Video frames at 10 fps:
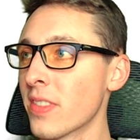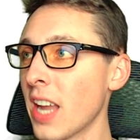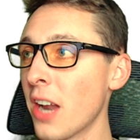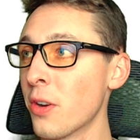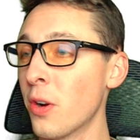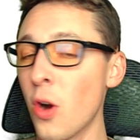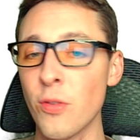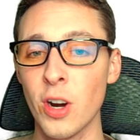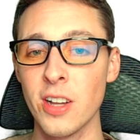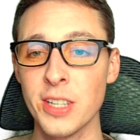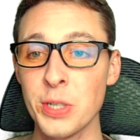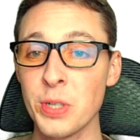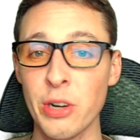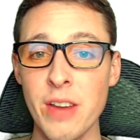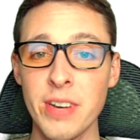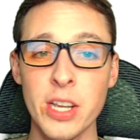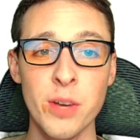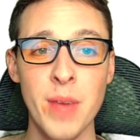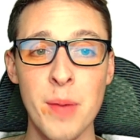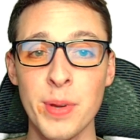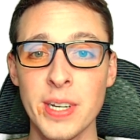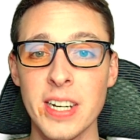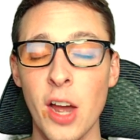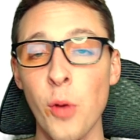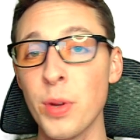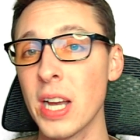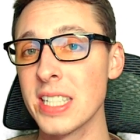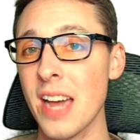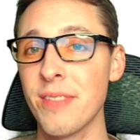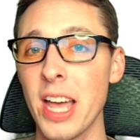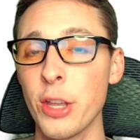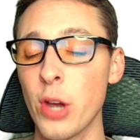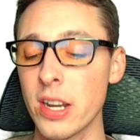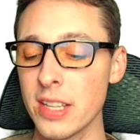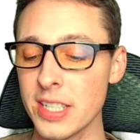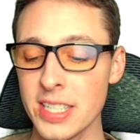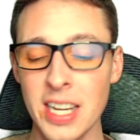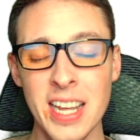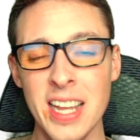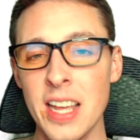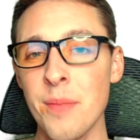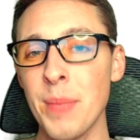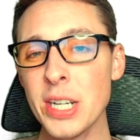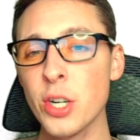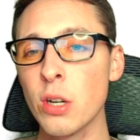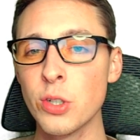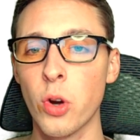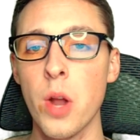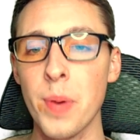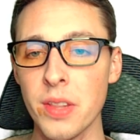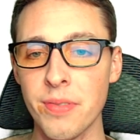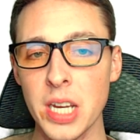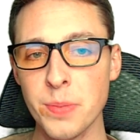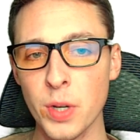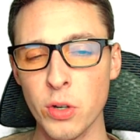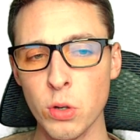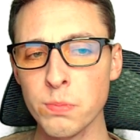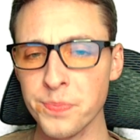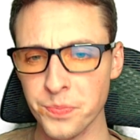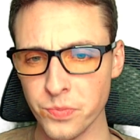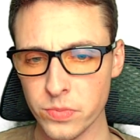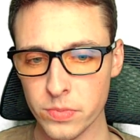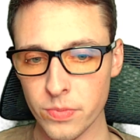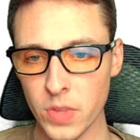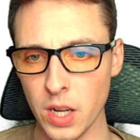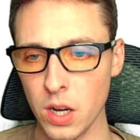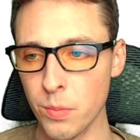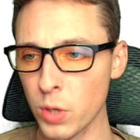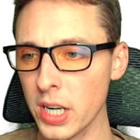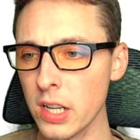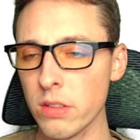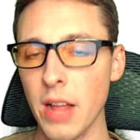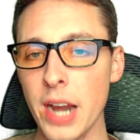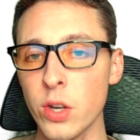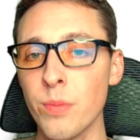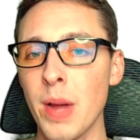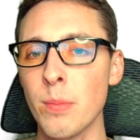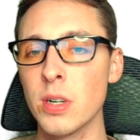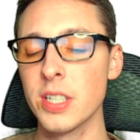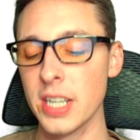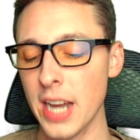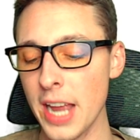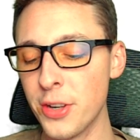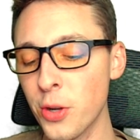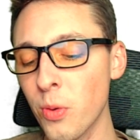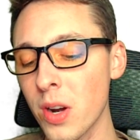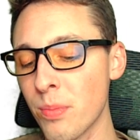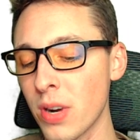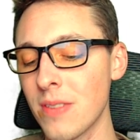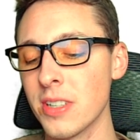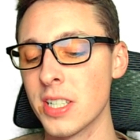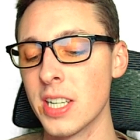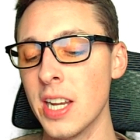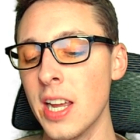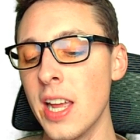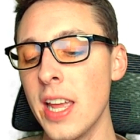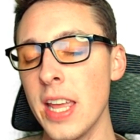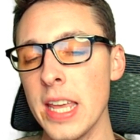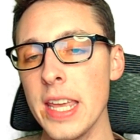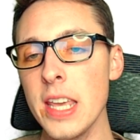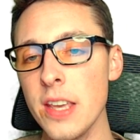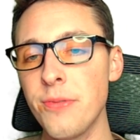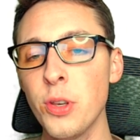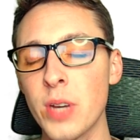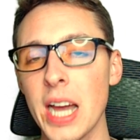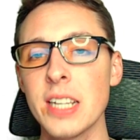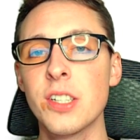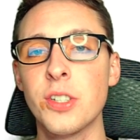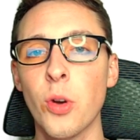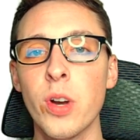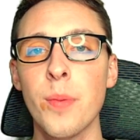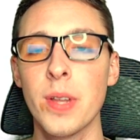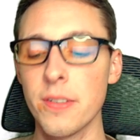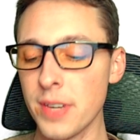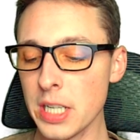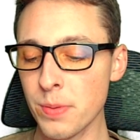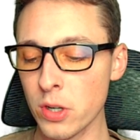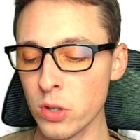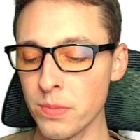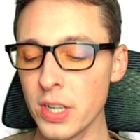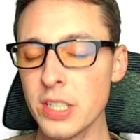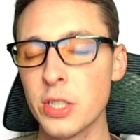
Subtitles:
don't know. Overall, this is a great video in my opinion. I hope you guys got value out of this. Make sure to go join up on the Facebook group. We're getting a lot of new members, and I do want to preface, if you guys join up on the Facebook group, there's